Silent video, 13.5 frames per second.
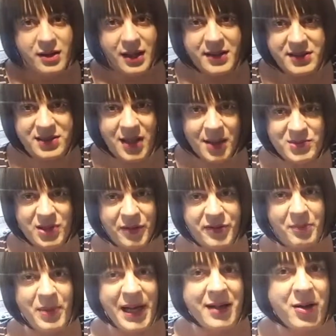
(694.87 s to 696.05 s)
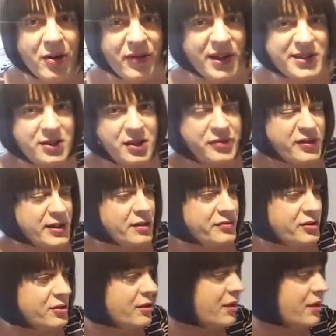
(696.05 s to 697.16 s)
Now this comes off the back of, I don't know if any of you